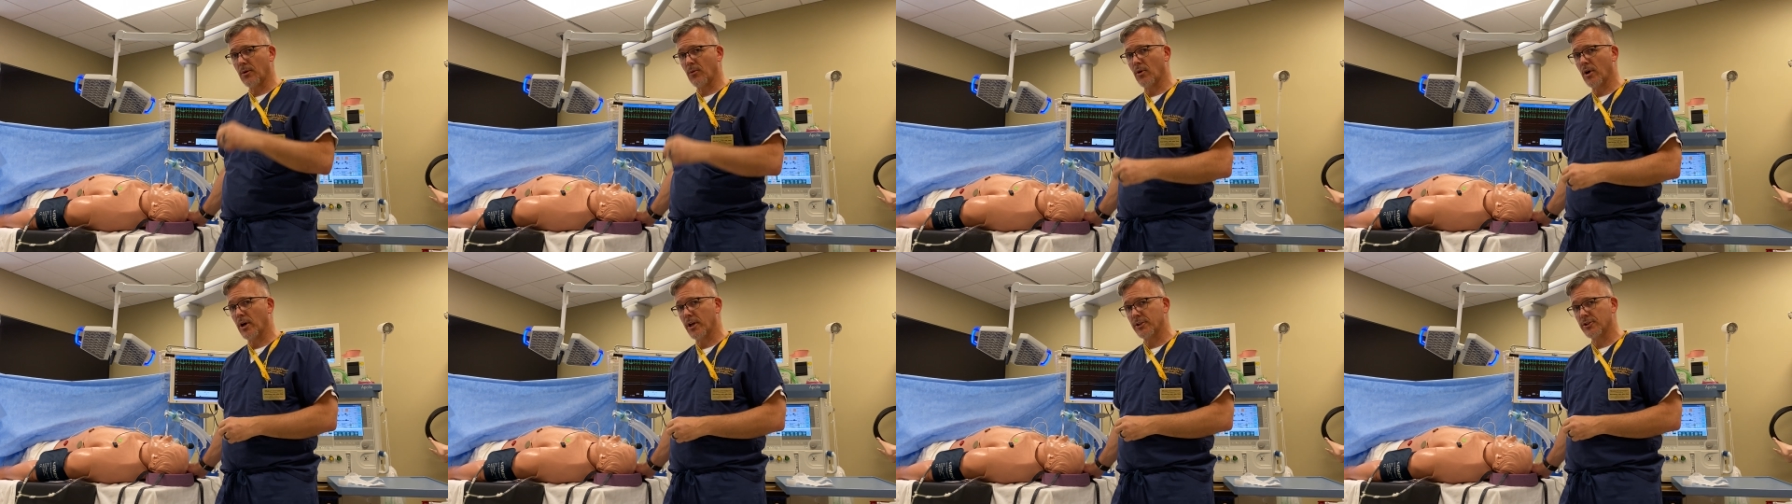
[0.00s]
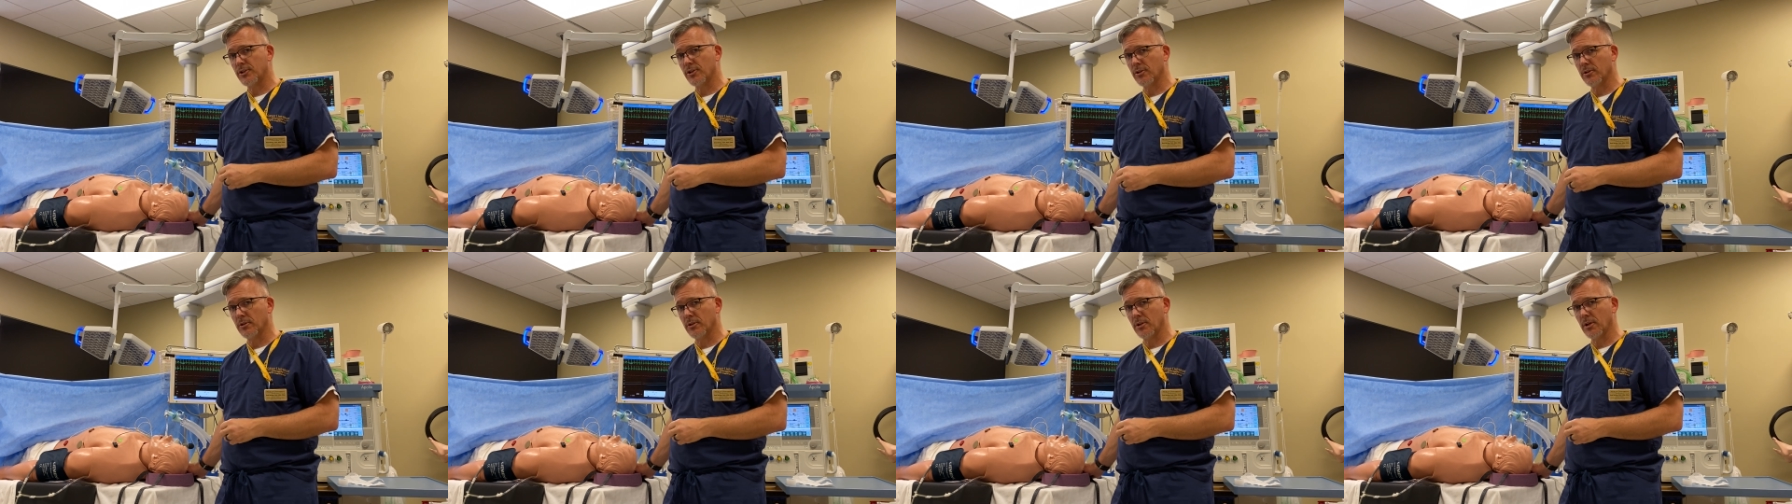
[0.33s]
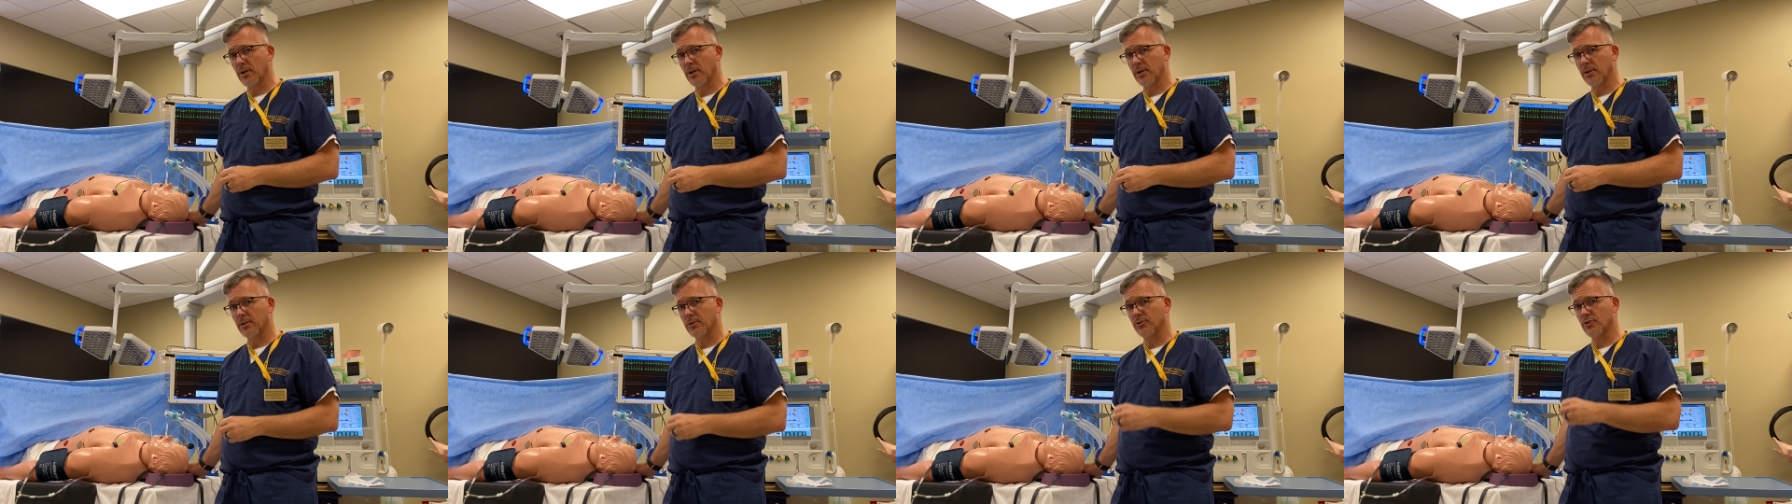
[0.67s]
want you
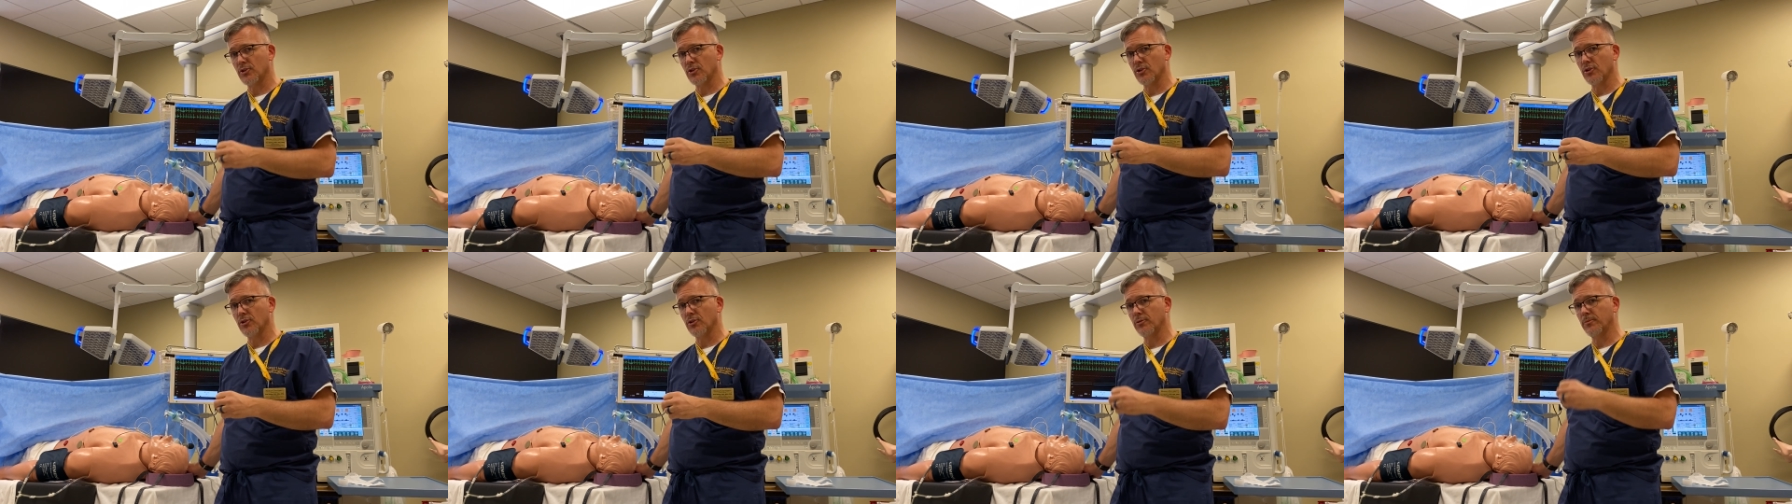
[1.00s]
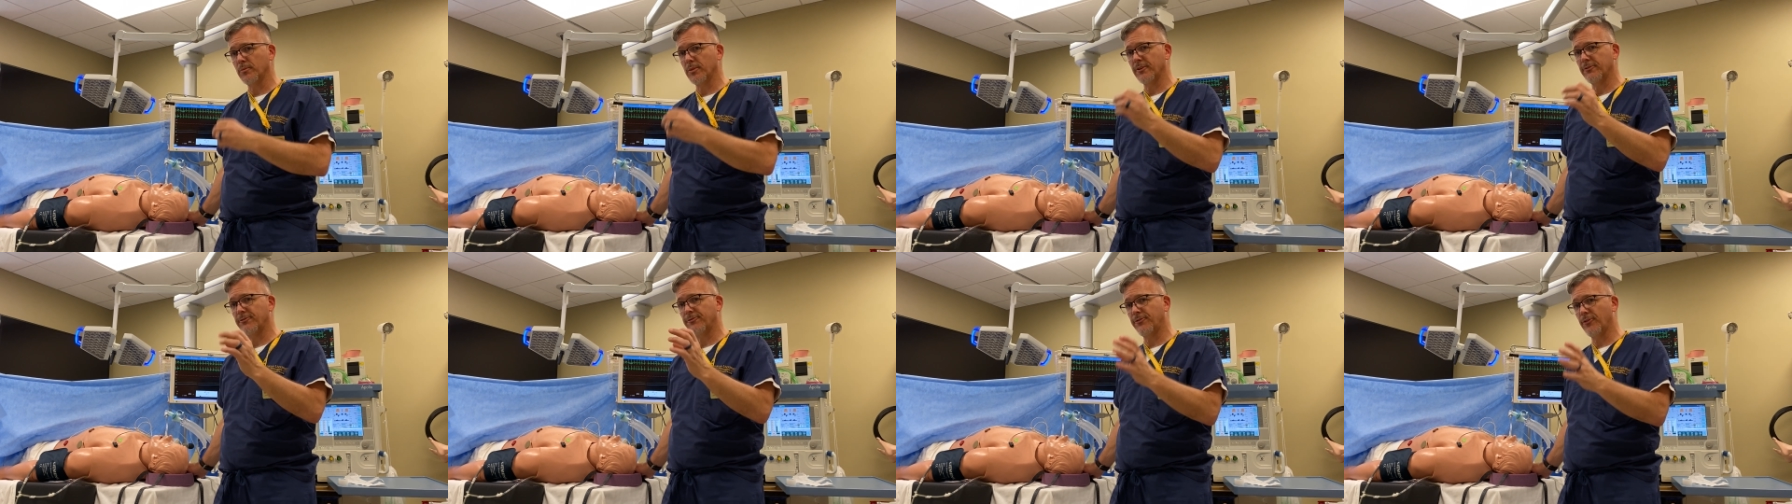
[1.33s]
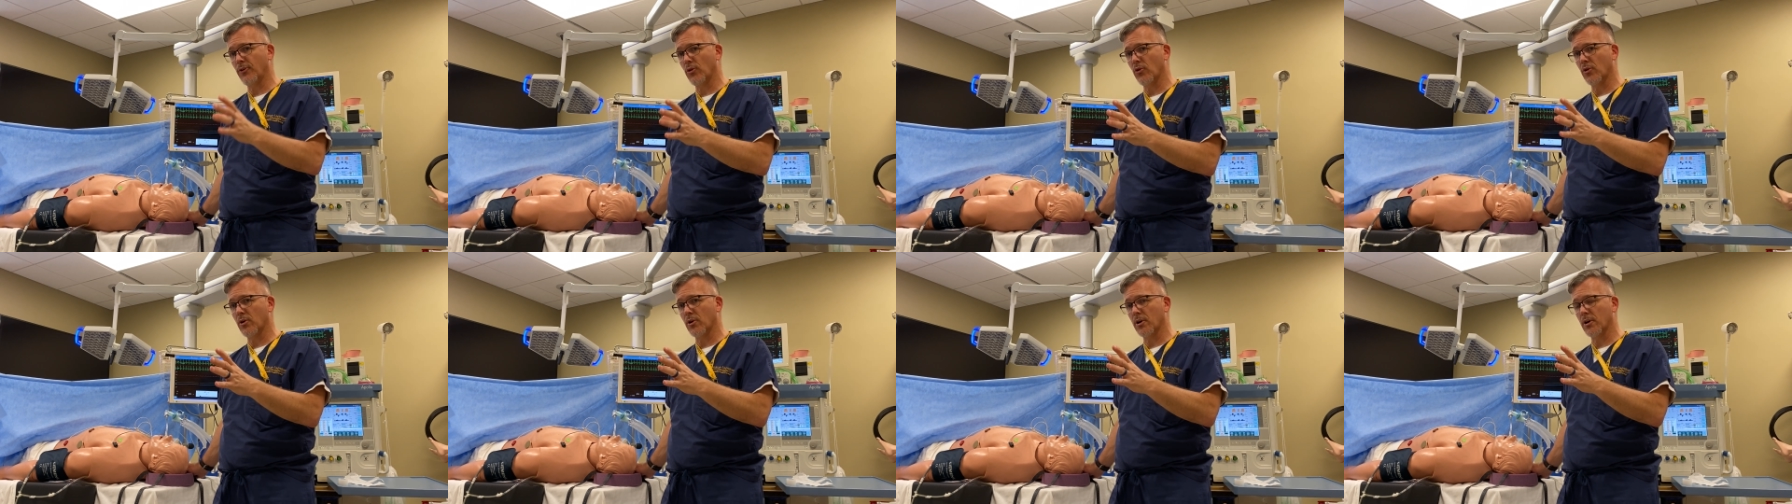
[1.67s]
to do
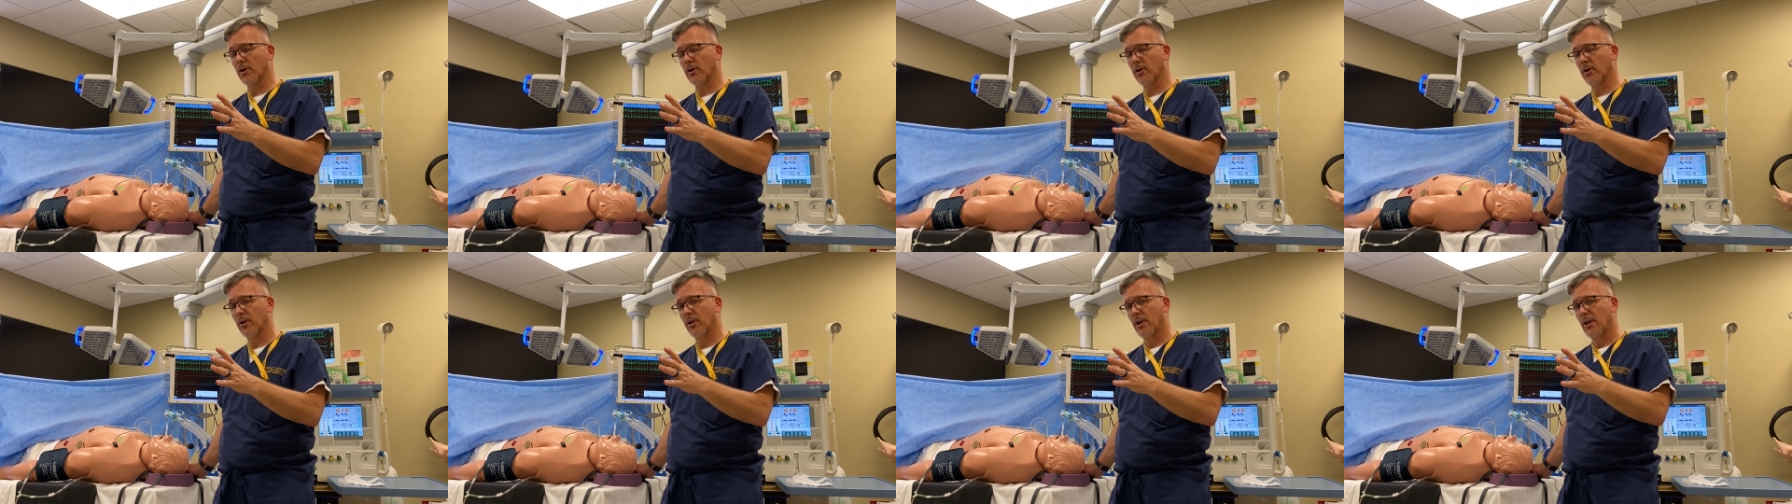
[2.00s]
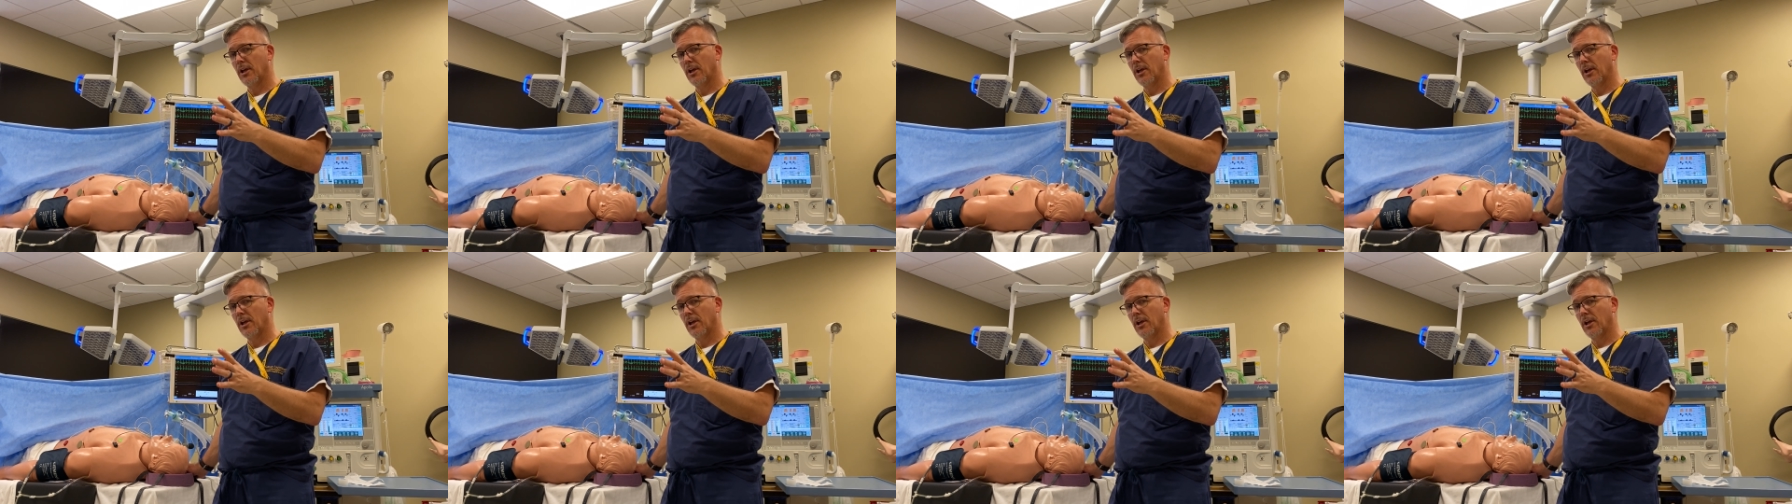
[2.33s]
before